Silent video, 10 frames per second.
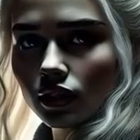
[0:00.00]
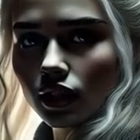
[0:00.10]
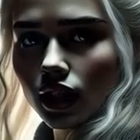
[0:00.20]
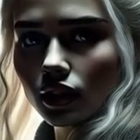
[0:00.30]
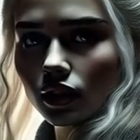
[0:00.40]

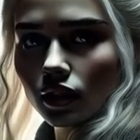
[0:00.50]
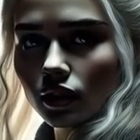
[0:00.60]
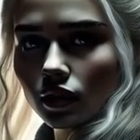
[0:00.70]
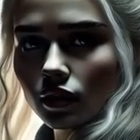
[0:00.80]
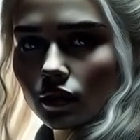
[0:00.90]
In the haze
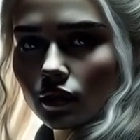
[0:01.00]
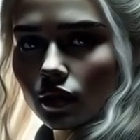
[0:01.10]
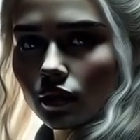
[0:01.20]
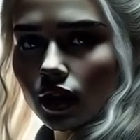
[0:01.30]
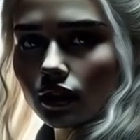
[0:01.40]
of
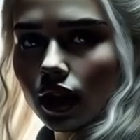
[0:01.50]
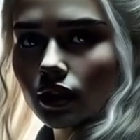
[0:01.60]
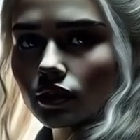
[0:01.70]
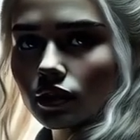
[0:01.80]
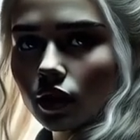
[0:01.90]
half-sleep, she
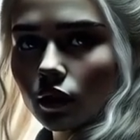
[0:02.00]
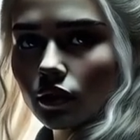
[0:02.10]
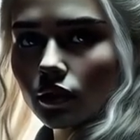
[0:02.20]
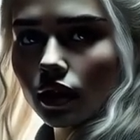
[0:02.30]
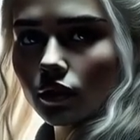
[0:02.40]
recalled her
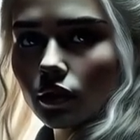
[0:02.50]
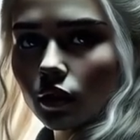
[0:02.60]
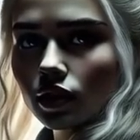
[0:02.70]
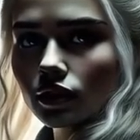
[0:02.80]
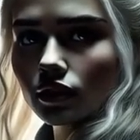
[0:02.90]

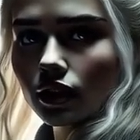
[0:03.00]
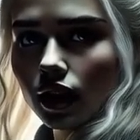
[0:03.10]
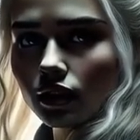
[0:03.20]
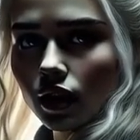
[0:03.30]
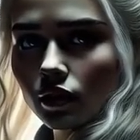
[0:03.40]
imprisonment, her
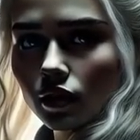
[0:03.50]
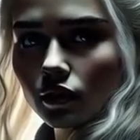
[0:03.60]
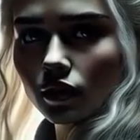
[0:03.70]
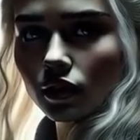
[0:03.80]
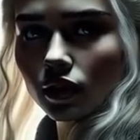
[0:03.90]
flight on
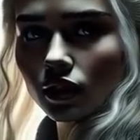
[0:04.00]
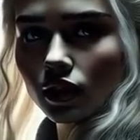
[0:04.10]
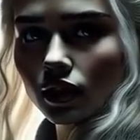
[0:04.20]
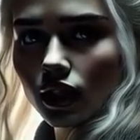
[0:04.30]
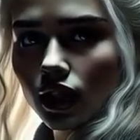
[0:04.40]
Drogon,
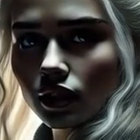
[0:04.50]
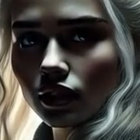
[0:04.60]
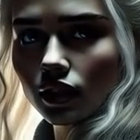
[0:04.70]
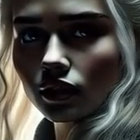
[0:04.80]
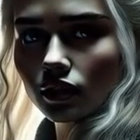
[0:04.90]
the
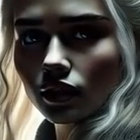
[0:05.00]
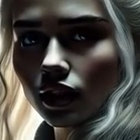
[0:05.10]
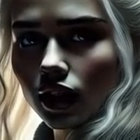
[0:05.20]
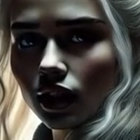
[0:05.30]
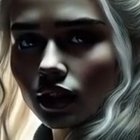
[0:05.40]
heartbreak of
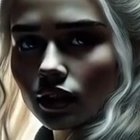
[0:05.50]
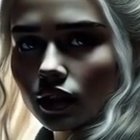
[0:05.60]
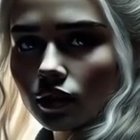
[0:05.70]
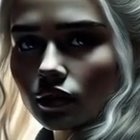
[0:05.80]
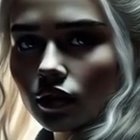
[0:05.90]
men dying
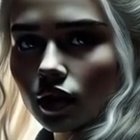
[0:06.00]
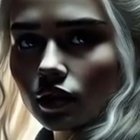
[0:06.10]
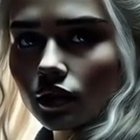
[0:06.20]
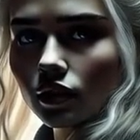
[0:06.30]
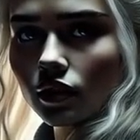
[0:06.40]
to
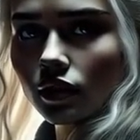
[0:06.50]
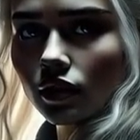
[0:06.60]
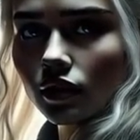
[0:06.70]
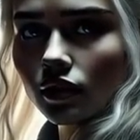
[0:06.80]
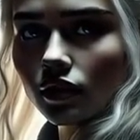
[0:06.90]
rescue her.
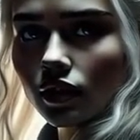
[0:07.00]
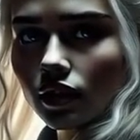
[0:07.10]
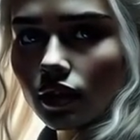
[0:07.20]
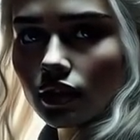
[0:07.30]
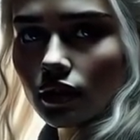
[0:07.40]
The
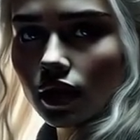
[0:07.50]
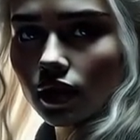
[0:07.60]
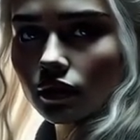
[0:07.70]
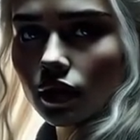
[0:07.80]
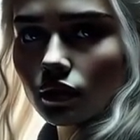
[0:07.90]
images
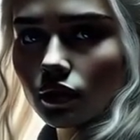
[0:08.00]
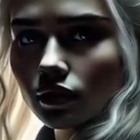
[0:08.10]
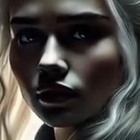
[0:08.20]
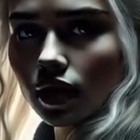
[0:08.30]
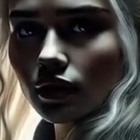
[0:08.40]
washed over
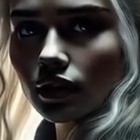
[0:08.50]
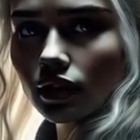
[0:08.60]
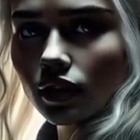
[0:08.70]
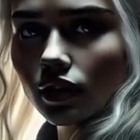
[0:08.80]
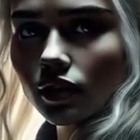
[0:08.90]
her until
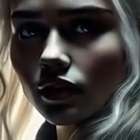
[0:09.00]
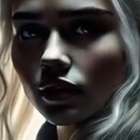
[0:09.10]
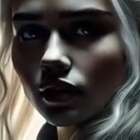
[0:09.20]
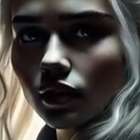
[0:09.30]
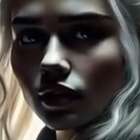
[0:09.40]

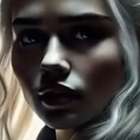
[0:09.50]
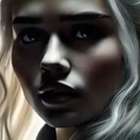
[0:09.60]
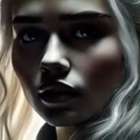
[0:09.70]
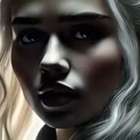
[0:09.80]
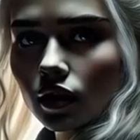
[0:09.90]
exhaustion claimed her
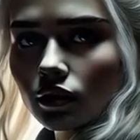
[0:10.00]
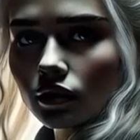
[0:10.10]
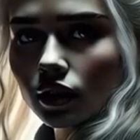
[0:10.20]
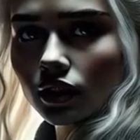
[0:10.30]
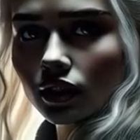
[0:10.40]
fully.
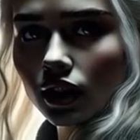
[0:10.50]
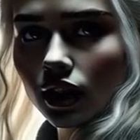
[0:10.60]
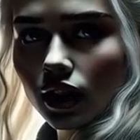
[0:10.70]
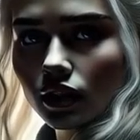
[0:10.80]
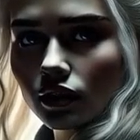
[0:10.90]
When
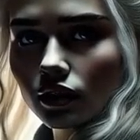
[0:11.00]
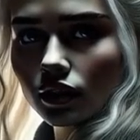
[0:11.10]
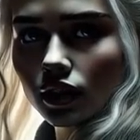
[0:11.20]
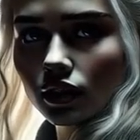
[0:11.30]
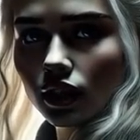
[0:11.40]
she awoke,
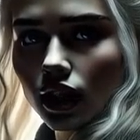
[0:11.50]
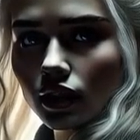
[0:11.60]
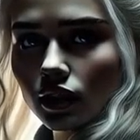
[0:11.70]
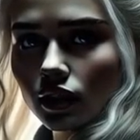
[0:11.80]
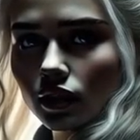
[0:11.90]
pale
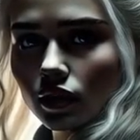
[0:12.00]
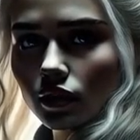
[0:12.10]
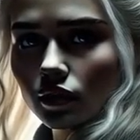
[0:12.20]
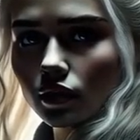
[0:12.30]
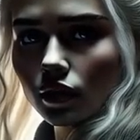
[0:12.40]
afternoon
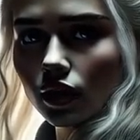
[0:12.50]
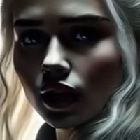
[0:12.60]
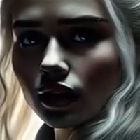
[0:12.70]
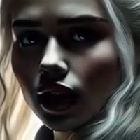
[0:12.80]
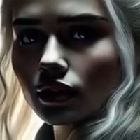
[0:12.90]
light
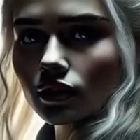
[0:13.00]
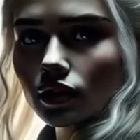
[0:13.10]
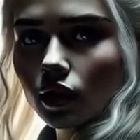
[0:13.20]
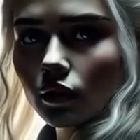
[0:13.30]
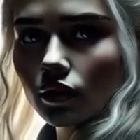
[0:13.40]
filtered through the
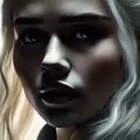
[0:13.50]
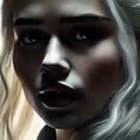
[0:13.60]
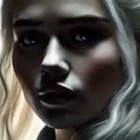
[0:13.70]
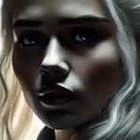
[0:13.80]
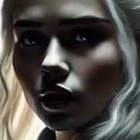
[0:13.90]
window's
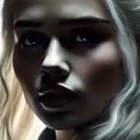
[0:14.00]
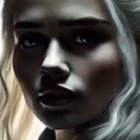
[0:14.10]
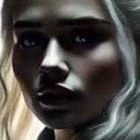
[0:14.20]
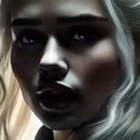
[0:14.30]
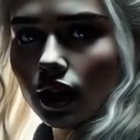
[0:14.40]
cracked
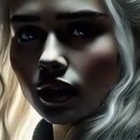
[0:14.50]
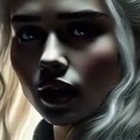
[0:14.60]
shutters.